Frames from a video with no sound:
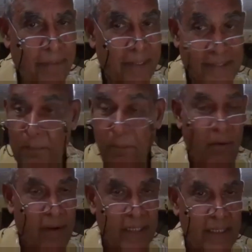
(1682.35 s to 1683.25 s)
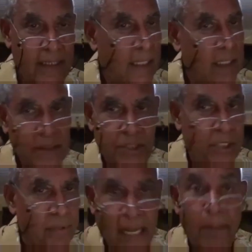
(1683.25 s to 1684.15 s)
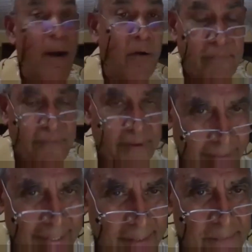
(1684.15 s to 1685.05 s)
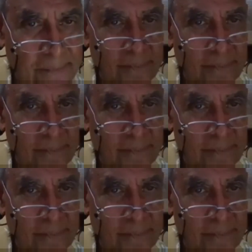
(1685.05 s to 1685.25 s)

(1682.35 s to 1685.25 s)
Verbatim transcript: but somehow or other she'll come out of it, right?